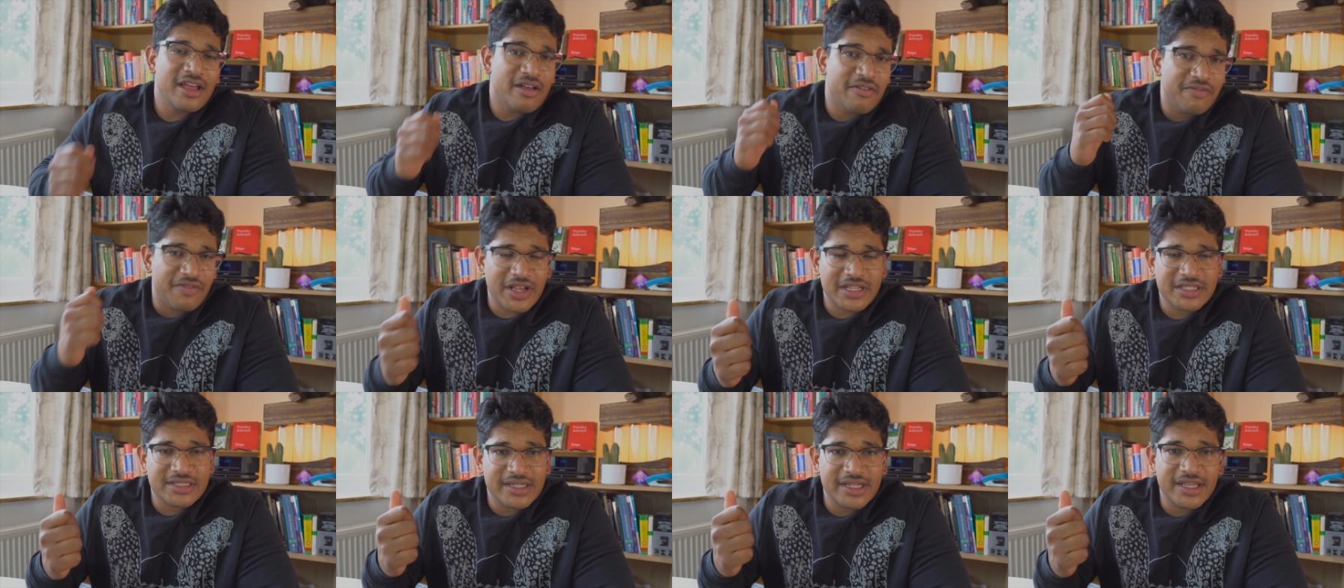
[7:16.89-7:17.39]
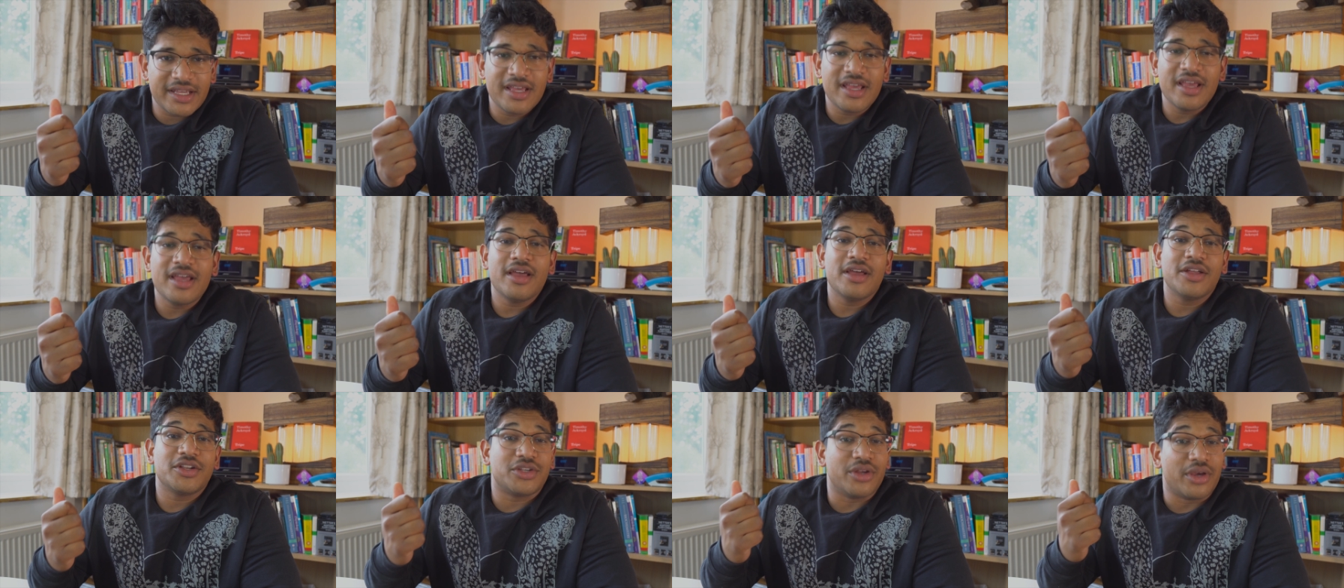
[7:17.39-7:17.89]
Firstly,
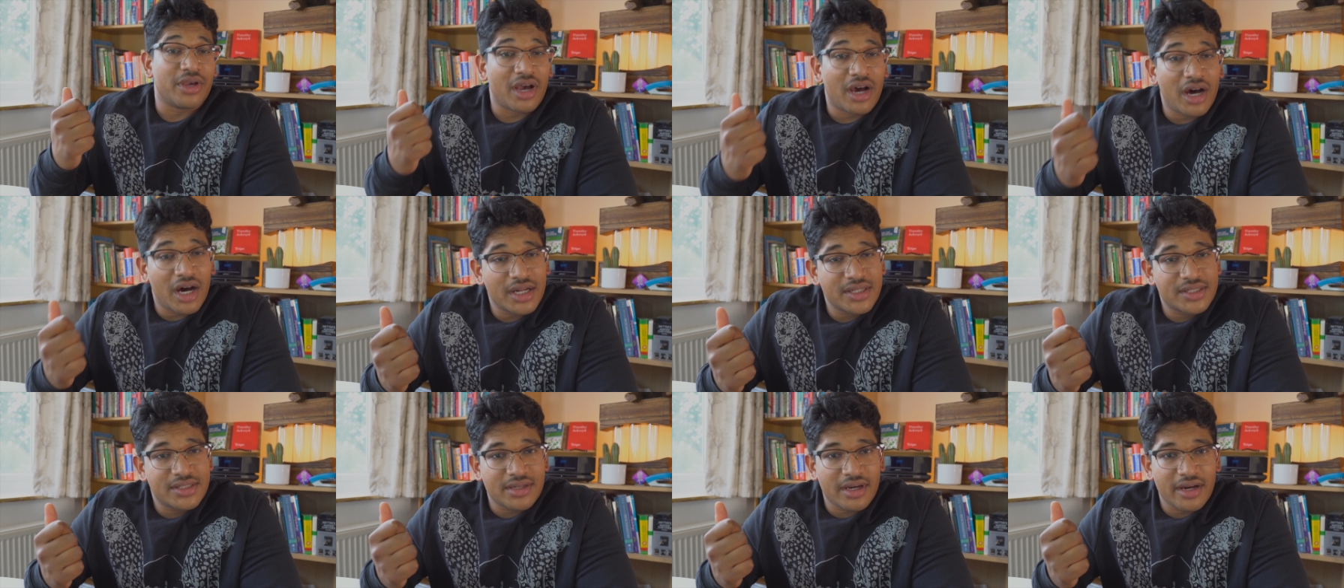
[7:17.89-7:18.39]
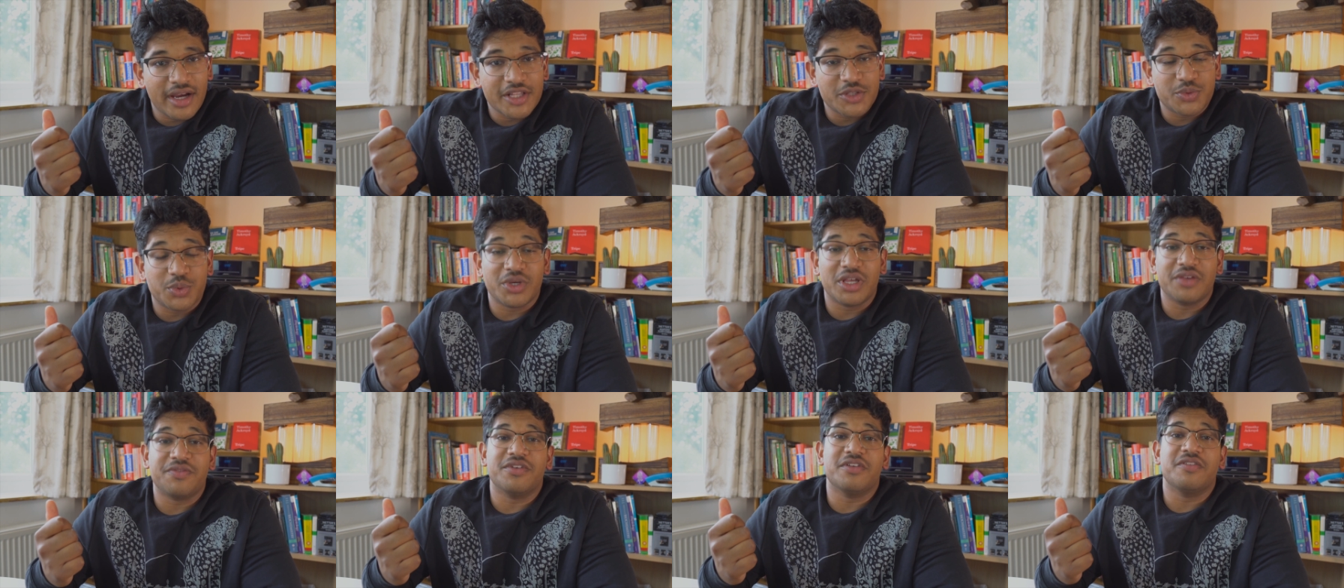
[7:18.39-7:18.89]
Doing hard science
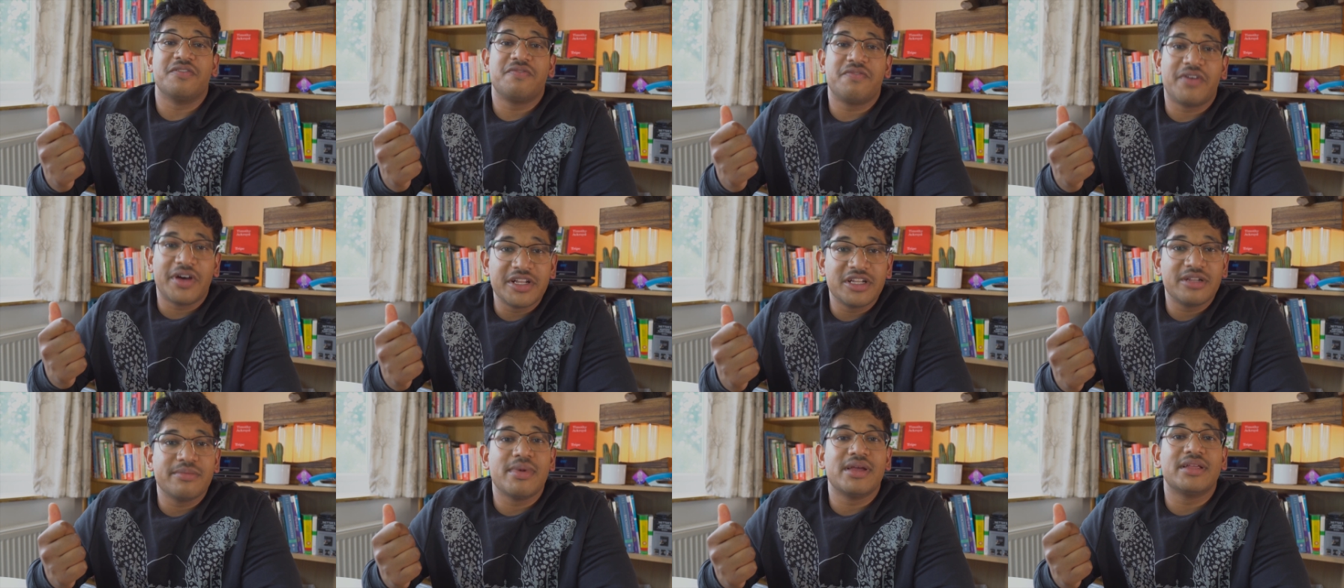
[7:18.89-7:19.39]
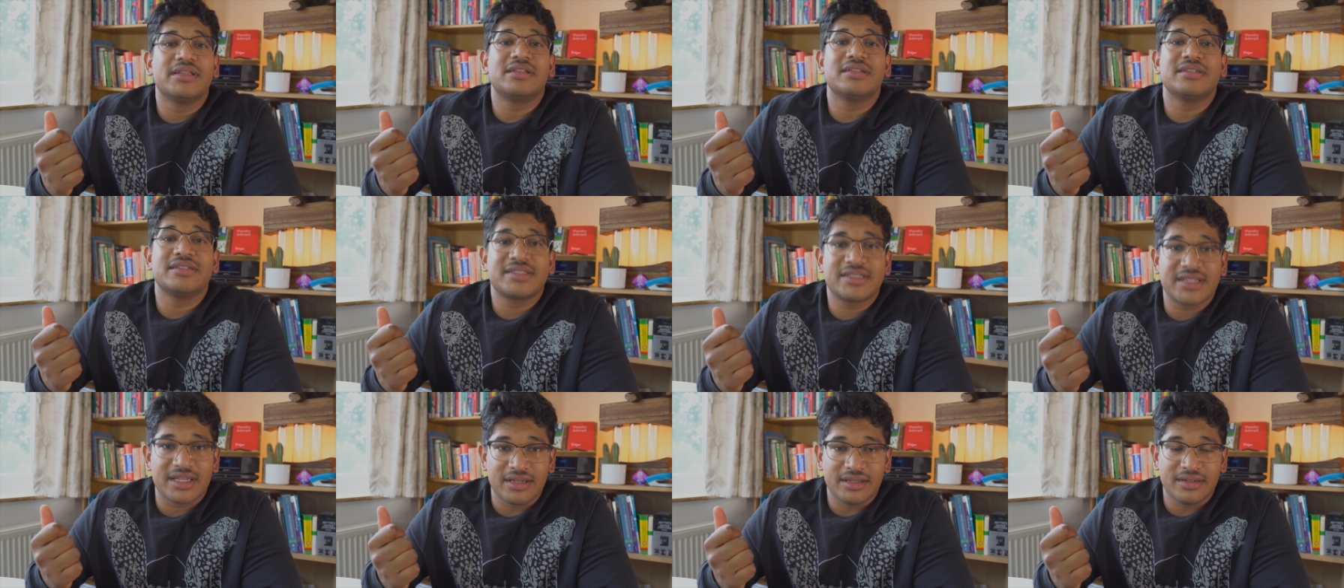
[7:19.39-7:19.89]
will give you fundamental
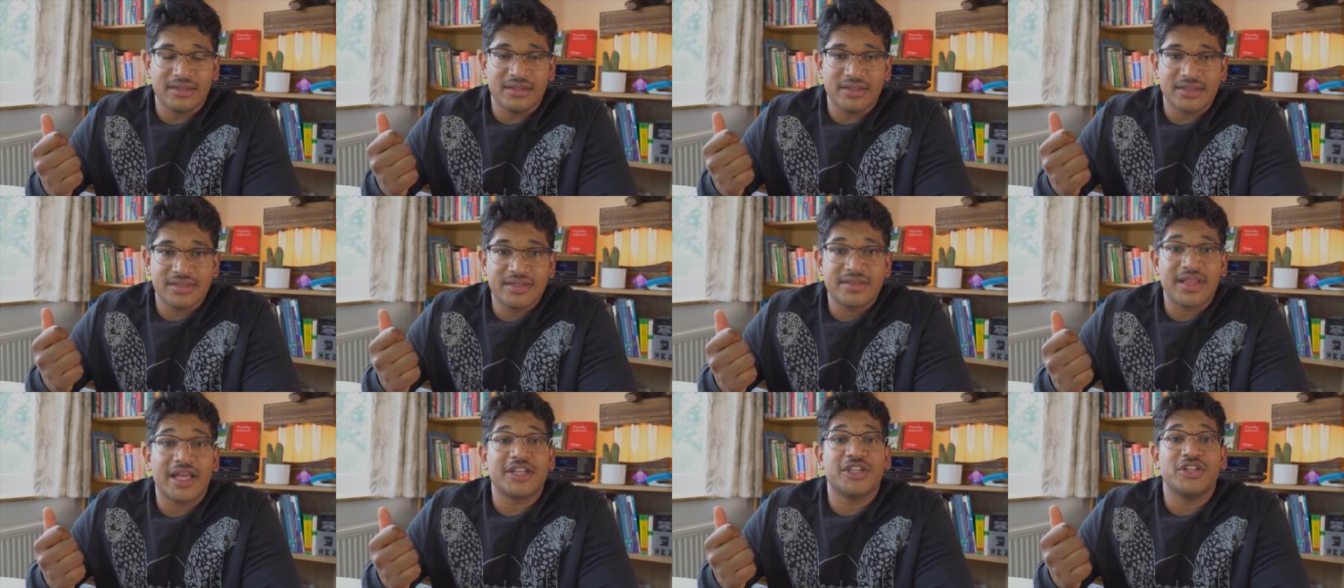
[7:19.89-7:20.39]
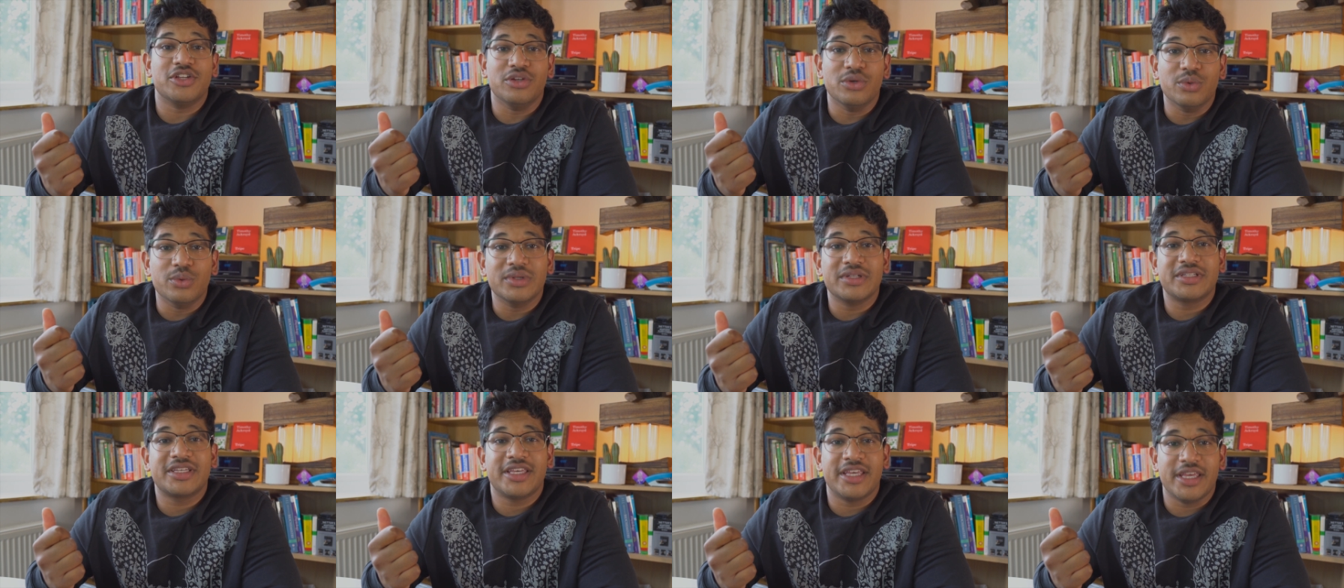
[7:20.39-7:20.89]
skills that you
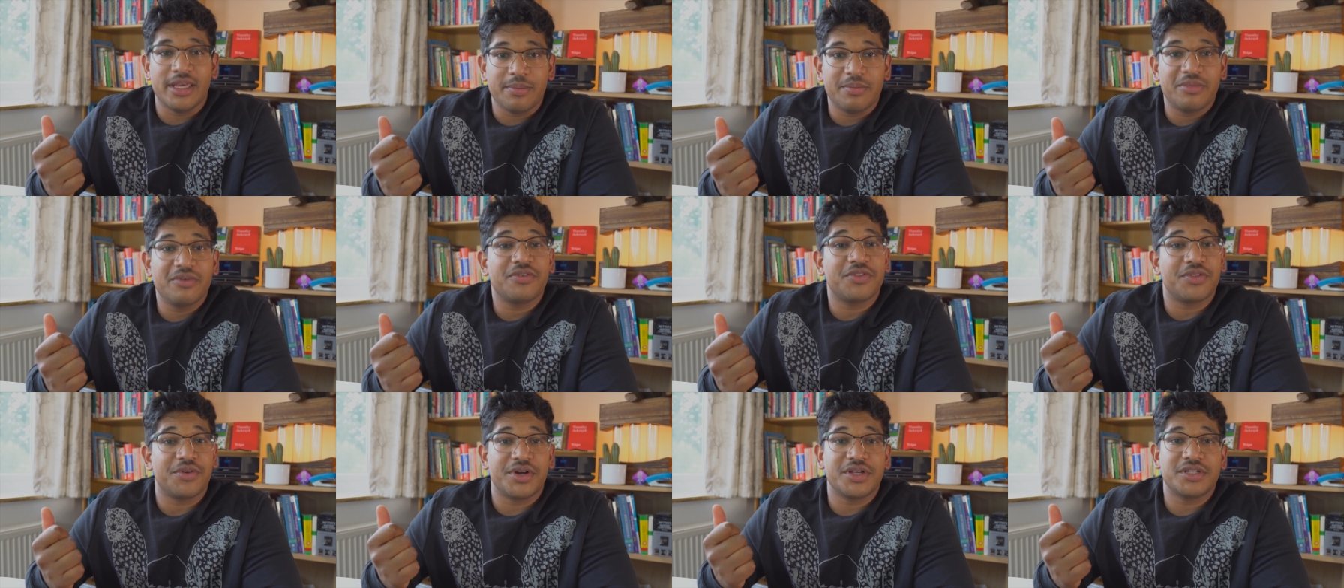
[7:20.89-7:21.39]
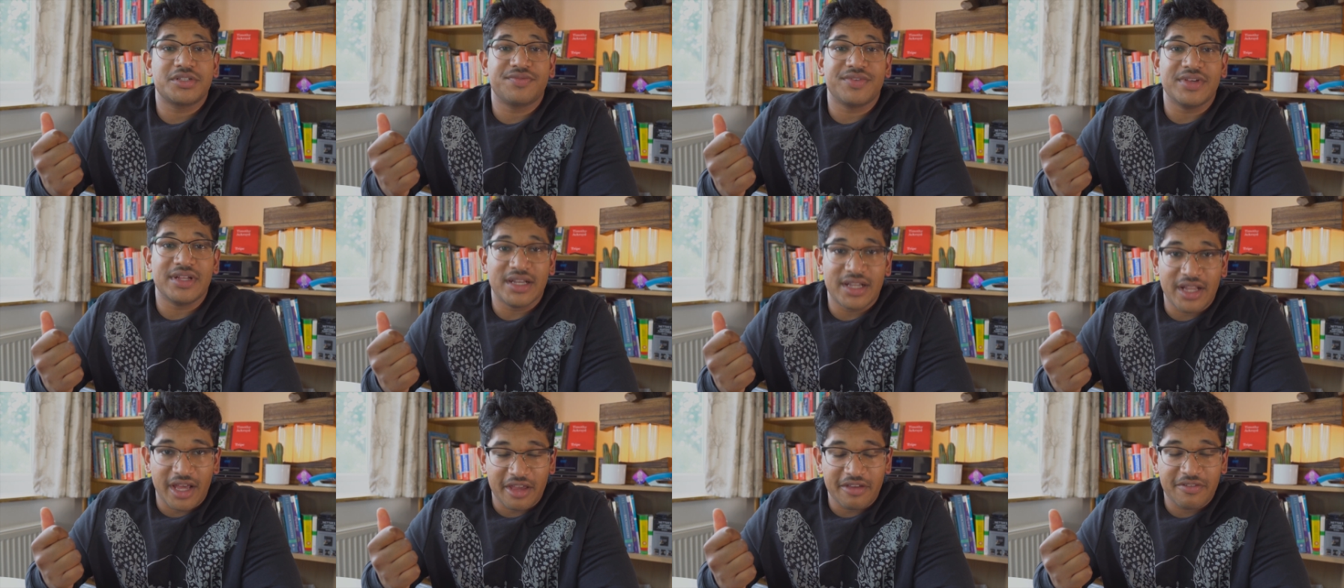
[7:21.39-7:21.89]
will keep for the rest of your
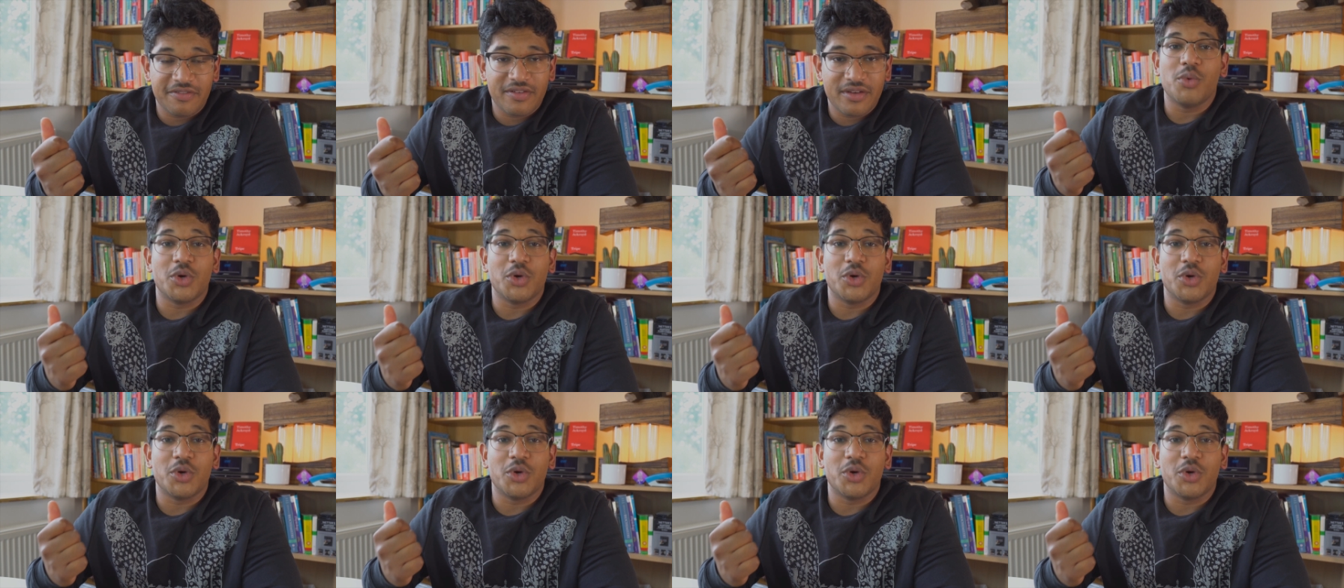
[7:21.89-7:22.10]
life,